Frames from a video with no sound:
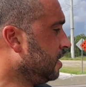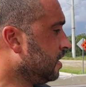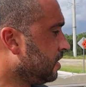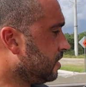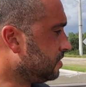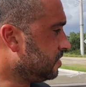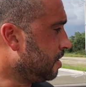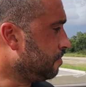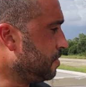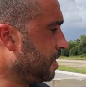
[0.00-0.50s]

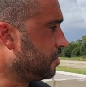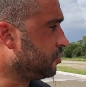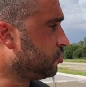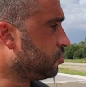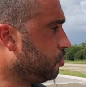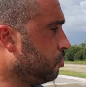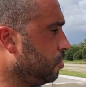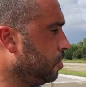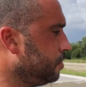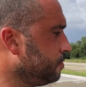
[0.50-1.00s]
Because I'm not
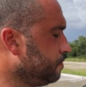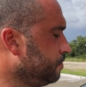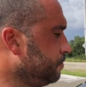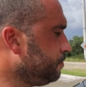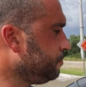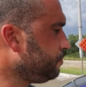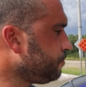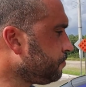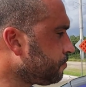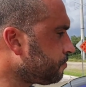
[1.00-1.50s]
sure
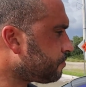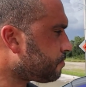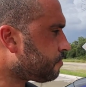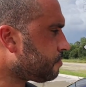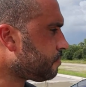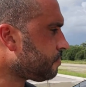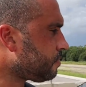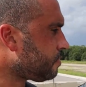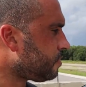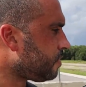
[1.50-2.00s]

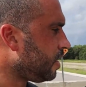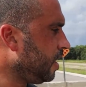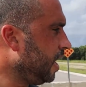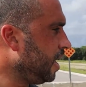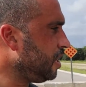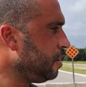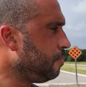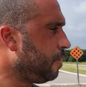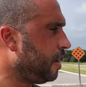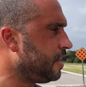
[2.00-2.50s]

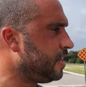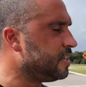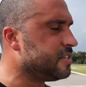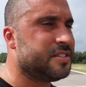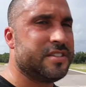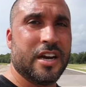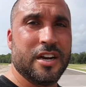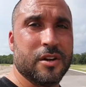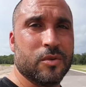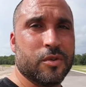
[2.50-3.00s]
anybody has
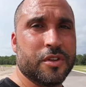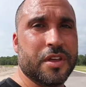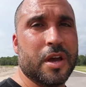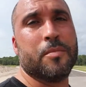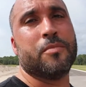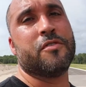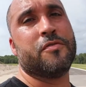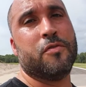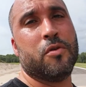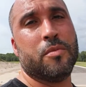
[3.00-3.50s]
done it with
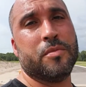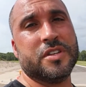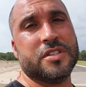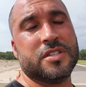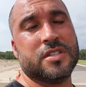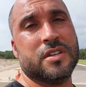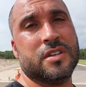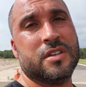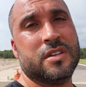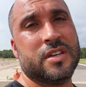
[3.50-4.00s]
M
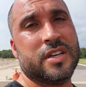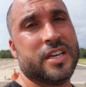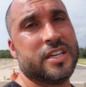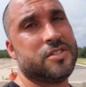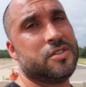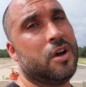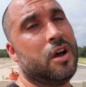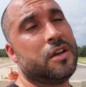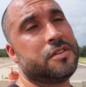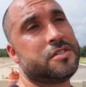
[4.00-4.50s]
Performance
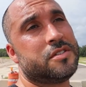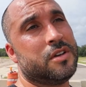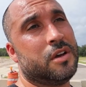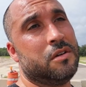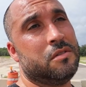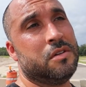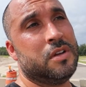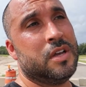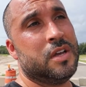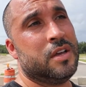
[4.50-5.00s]
exhaust.
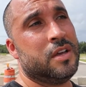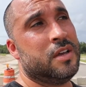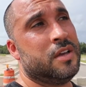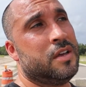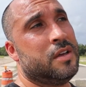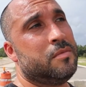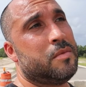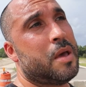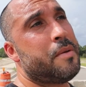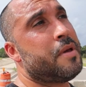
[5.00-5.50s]
So
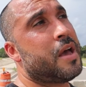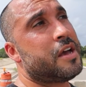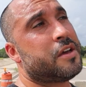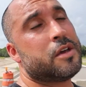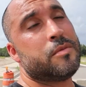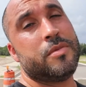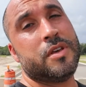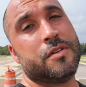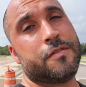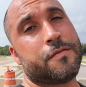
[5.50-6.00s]
maybe I
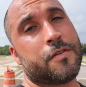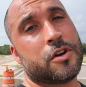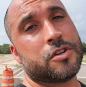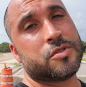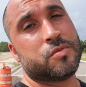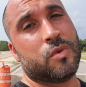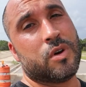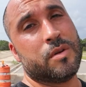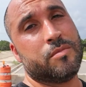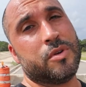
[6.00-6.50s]
could be the
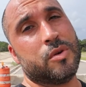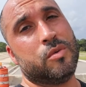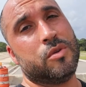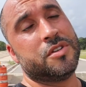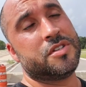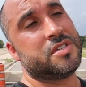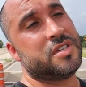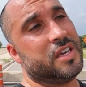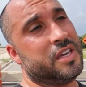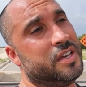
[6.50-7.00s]
first one, but
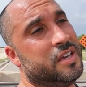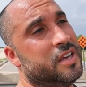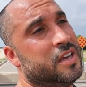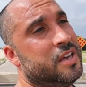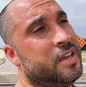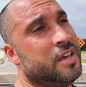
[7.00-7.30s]
we'll see.